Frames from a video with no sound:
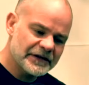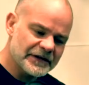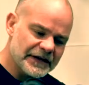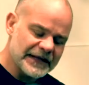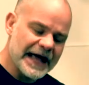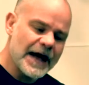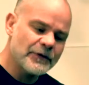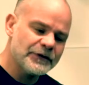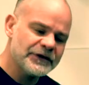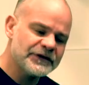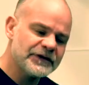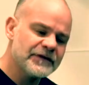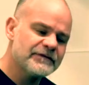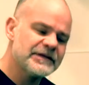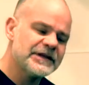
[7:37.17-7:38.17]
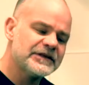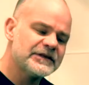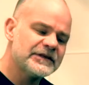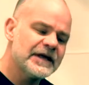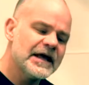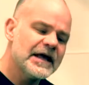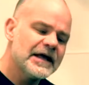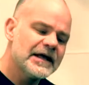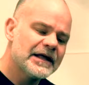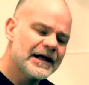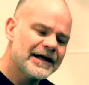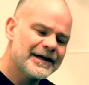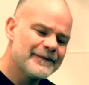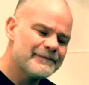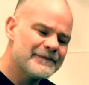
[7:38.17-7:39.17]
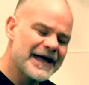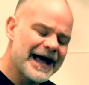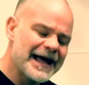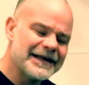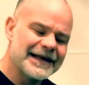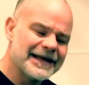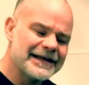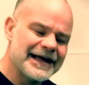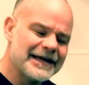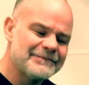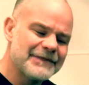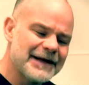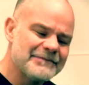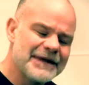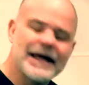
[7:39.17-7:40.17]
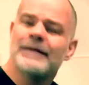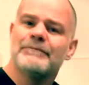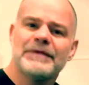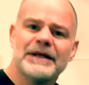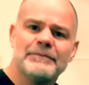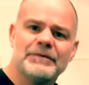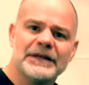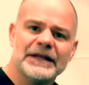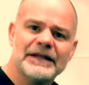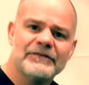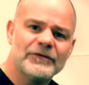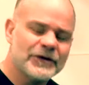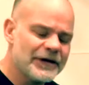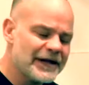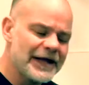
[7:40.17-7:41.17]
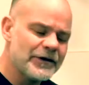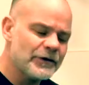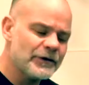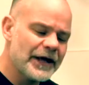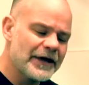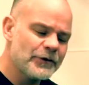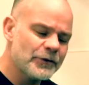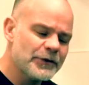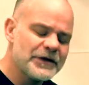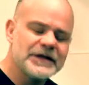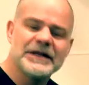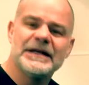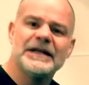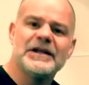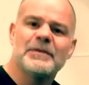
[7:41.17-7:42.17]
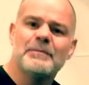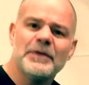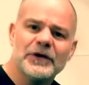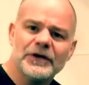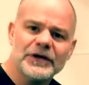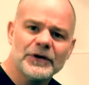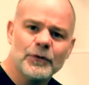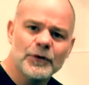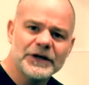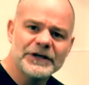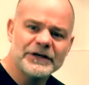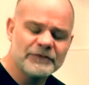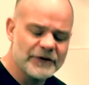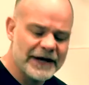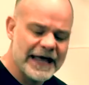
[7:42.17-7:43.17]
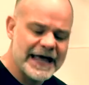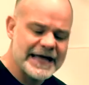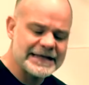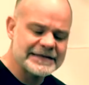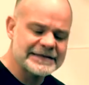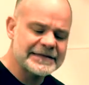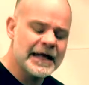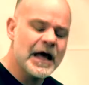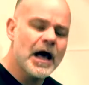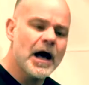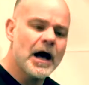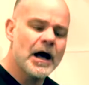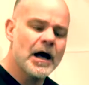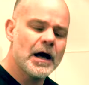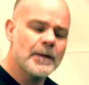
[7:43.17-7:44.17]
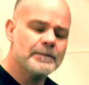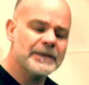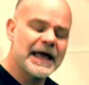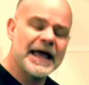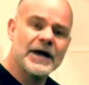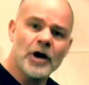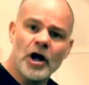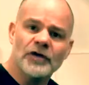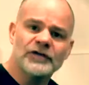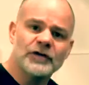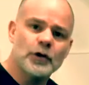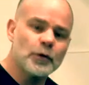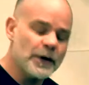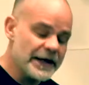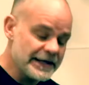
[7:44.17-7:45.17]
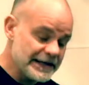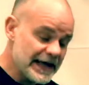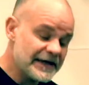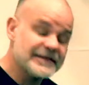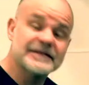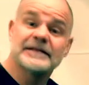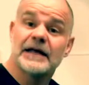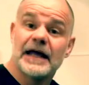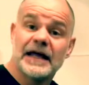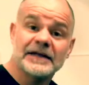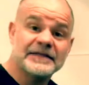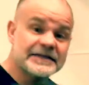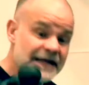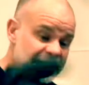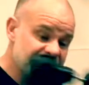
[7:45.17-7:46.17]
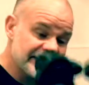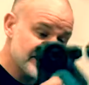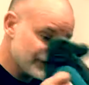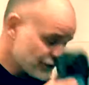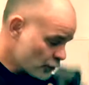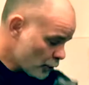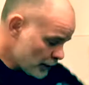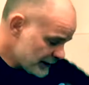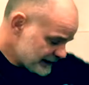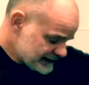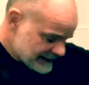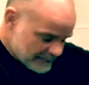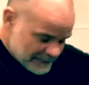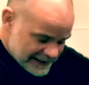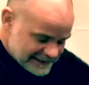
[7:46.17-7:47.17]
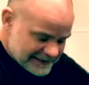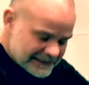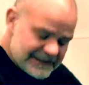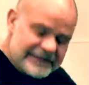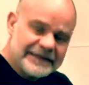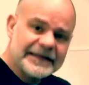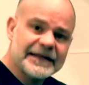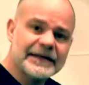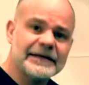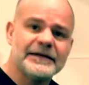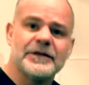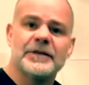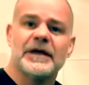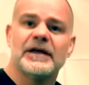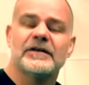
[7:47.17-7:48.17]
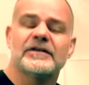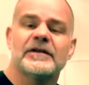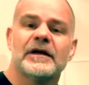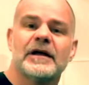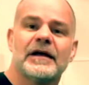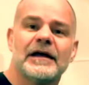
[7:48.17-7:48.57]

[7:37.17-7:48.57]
loudness of this, I'm not a big believer. I don't think you need 1,000,001 different heads. And also, yes, it's nice that it's cordless. It makes it easy getting to things,